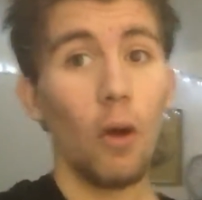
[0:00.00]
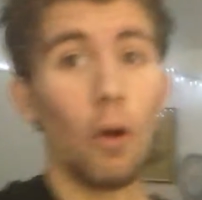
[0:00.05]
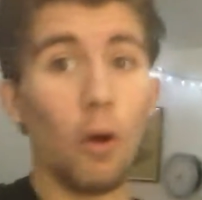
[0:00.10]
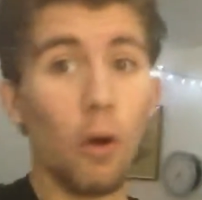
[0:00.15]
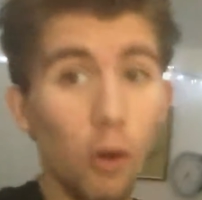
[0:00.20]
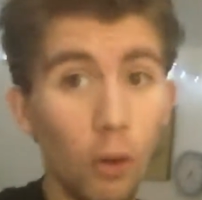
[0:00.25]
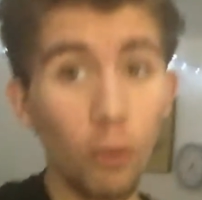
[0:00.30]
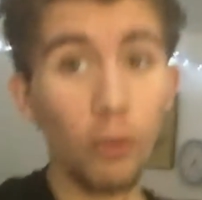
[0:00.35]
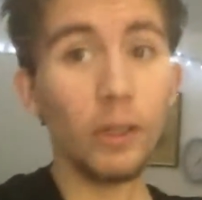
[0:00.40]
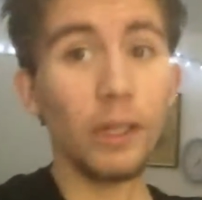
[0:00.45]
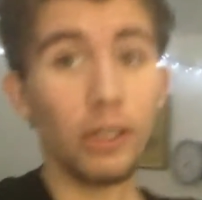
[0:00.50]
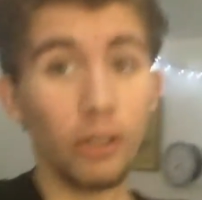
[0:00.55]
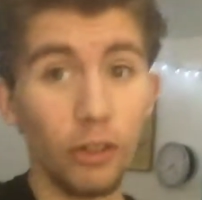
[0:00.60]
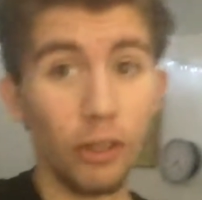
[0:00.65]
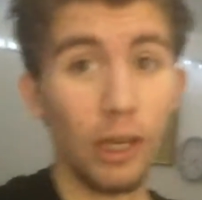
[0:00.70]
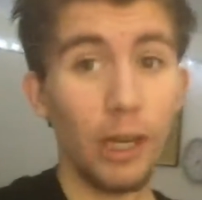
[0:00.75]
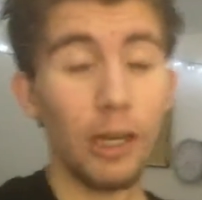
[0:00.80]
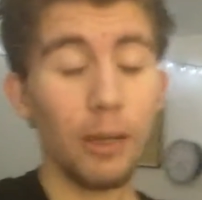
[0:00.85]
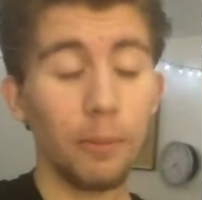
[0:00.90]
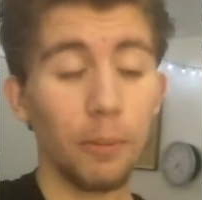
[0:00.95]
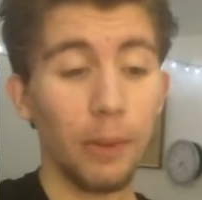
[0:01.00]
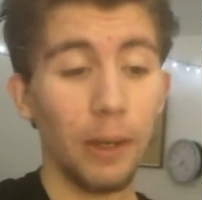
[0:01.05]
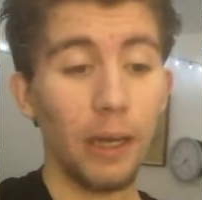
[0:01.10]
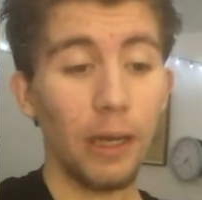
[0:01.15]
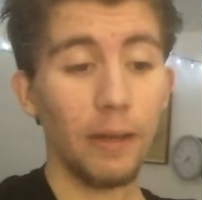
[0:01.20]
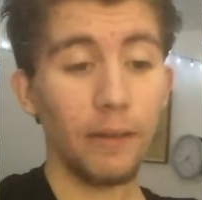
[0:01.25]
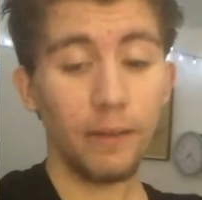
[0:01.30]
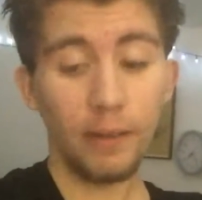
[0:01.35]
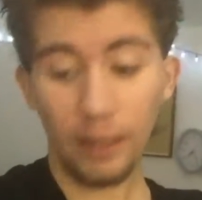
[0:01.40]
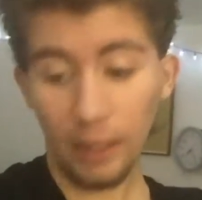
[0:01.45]
holy crap,
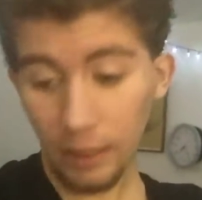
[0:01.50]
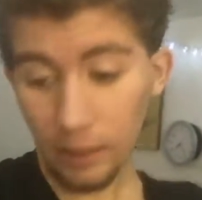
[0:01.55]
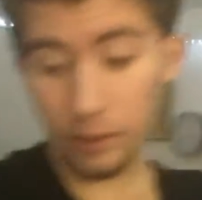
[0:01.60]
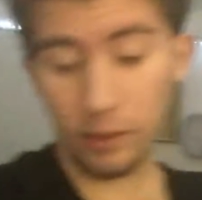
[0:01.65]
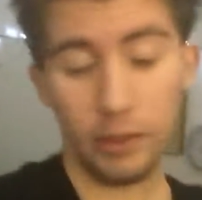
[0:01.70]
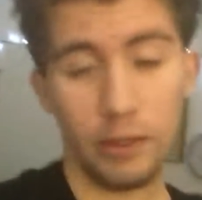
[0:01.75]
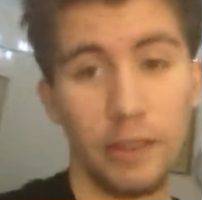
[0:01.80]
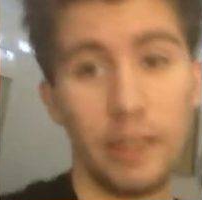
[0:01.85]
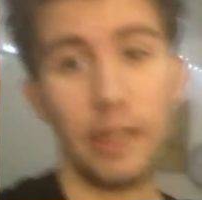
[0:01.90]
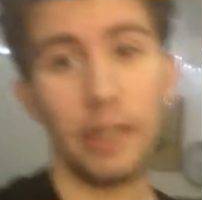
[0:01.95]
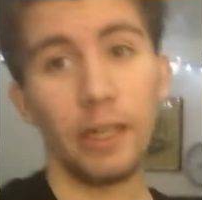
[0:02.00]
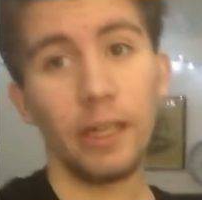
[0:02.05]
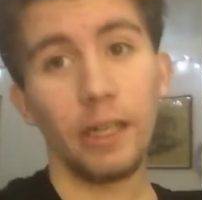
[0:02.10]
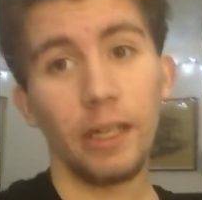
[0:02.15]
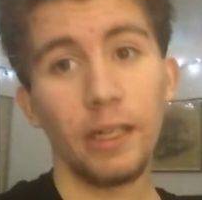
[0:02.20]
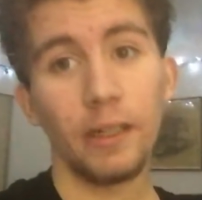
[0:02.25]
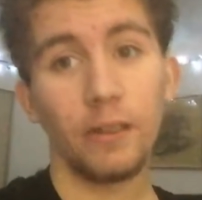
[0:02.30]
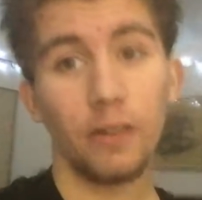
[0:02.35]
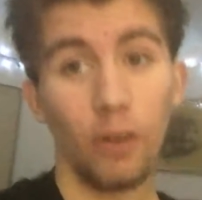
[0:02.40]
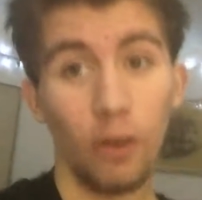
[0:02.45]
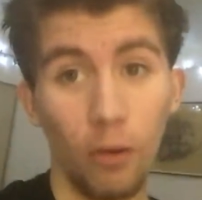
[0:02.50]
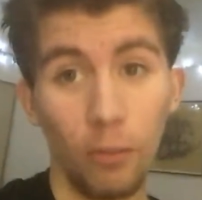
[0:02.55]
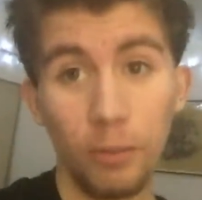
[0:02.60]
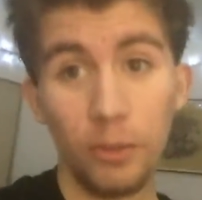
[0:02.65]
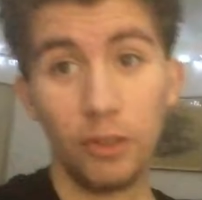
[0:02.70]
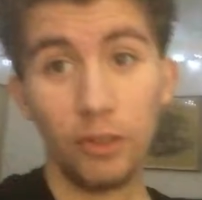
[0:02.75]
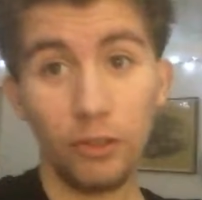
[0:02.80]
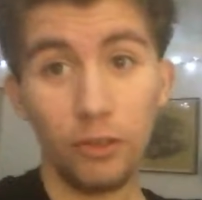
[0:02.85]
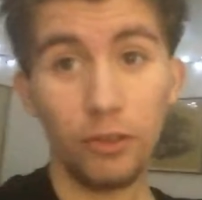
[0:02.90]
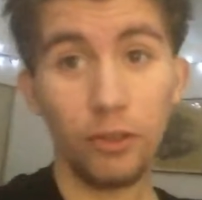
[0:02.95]
that is scary to
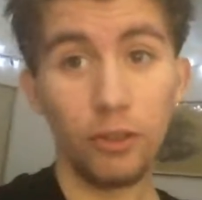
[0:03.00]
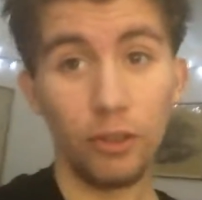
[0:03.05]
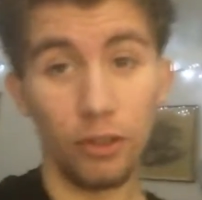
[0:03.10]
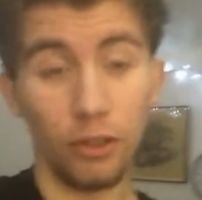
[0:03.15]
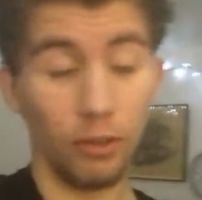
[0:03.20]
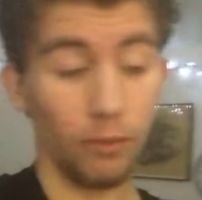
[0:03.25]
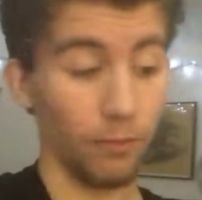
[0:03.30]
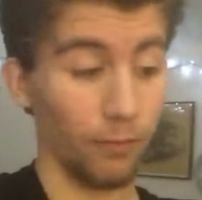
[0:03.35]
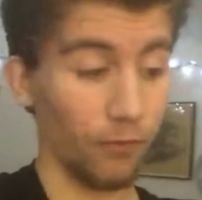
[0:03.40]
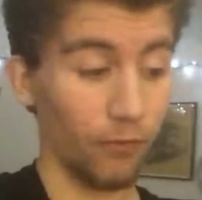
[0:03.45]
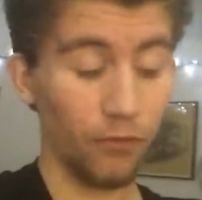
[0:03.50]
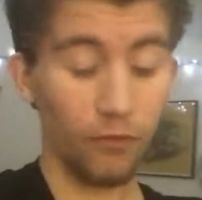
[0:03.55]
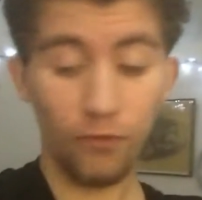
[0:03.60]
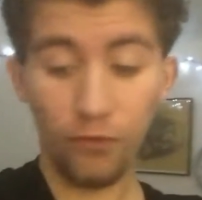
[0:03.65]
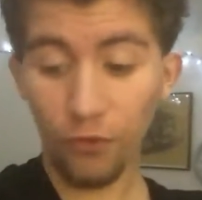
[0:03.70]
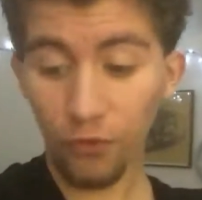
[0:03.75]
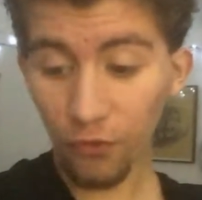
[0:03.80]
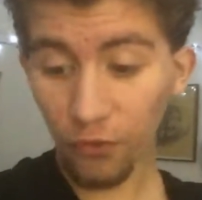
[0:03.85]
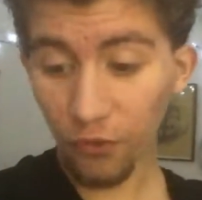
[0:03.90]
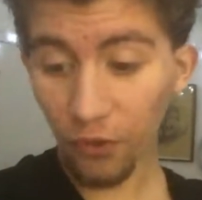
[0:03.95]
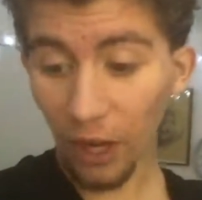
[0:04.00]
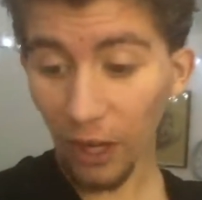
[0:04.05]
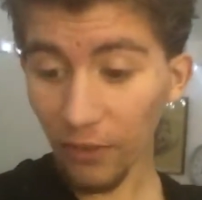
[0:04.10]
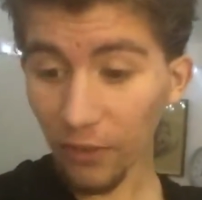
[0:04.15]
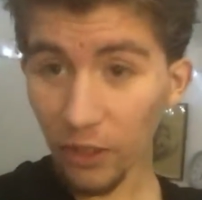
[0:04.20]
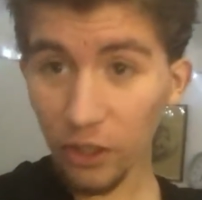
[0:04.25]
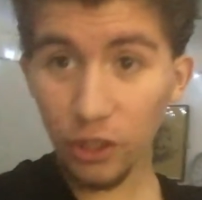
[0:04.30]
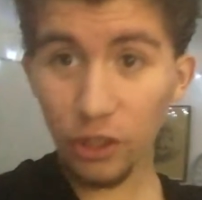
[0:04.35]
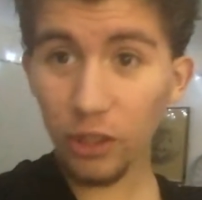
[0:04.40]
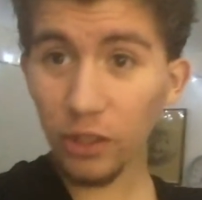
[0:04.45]
almost lose your
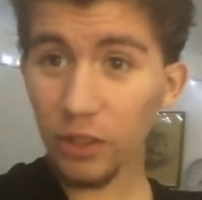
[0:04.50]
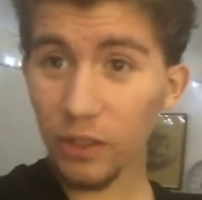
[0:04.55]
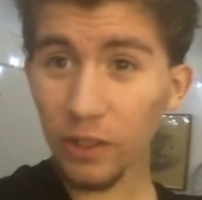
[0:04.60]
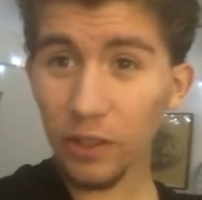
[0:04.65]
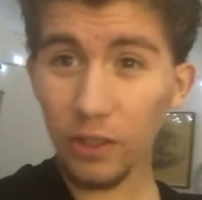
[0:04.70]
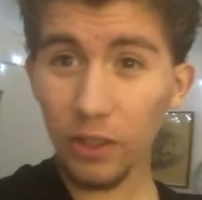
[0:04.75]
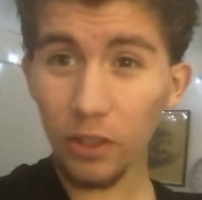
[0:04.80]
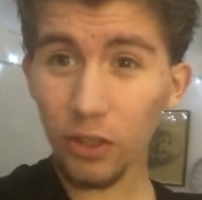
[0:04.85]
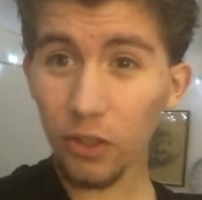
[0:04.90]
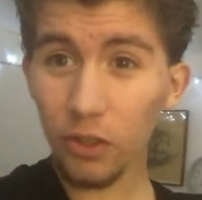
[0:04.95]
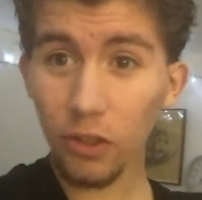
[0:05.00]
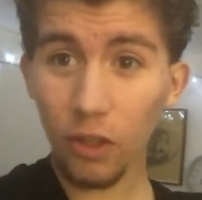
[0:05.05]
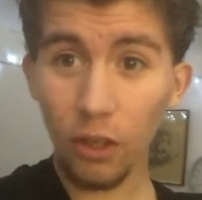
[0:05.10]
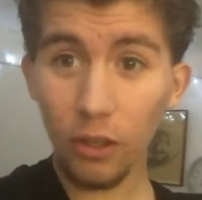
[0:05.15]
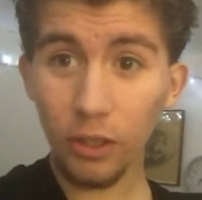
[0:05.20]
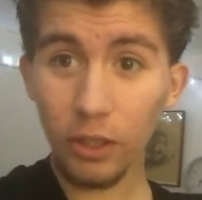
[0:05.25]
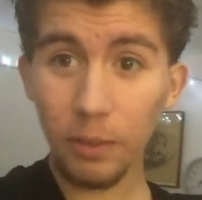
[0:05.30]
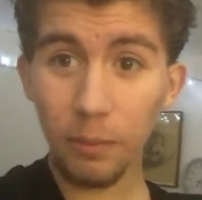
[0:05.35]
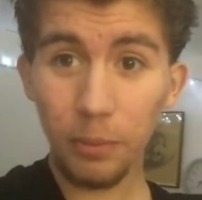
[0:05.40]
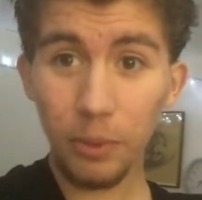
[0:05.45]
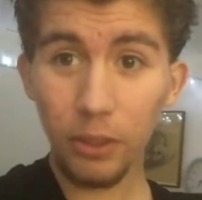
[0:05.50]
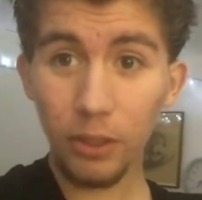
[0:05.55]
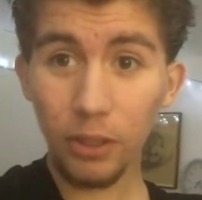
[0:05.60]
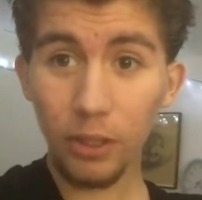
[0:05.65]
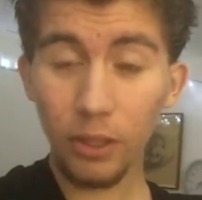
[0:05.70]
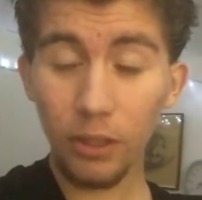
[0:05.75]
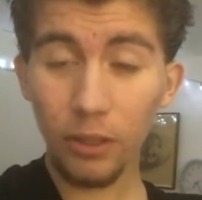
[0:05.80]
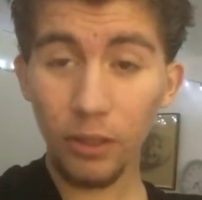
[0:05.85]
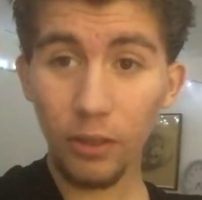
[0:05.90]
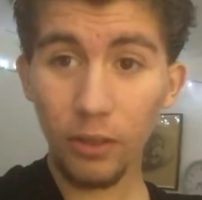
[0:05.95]
$500, $600
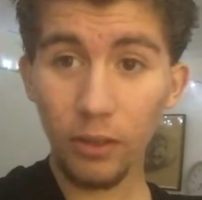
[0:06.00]
computer